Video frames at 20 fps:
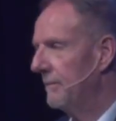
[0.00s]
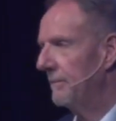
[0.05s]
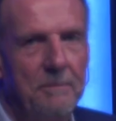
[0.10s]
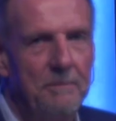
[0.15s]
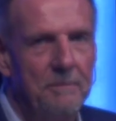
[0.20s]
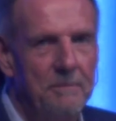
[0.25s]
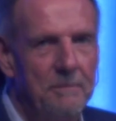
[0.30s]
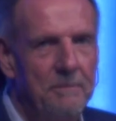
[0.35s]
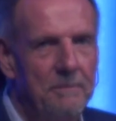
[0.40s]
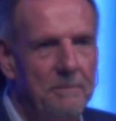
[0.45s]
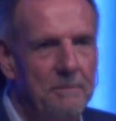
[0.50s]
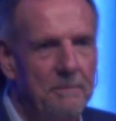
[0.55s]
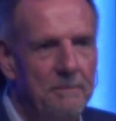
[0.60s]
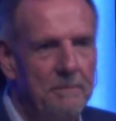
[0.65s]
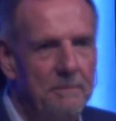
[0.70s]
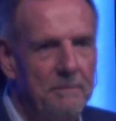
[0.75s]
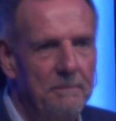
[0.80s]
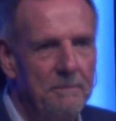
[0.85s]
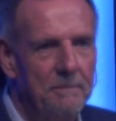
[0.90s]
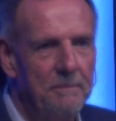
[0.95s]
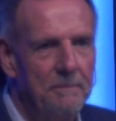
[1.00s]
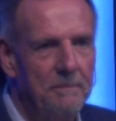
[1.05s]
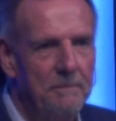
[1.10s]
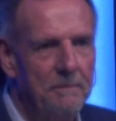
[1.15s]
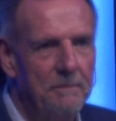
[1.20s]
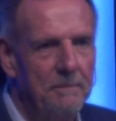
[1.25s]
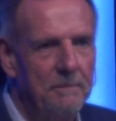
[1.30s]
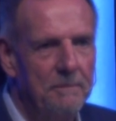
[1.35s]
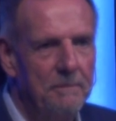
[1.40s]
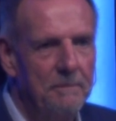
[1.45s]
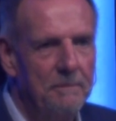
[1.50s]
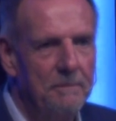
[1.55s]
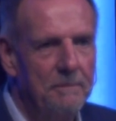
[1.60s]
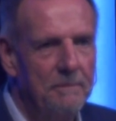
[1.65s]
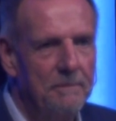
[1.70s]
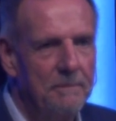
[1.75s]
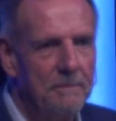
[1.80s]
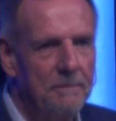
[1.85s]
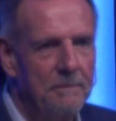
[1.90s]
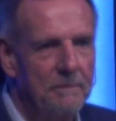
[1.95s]

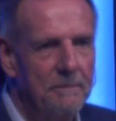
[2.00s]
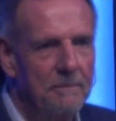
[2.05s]
(silence)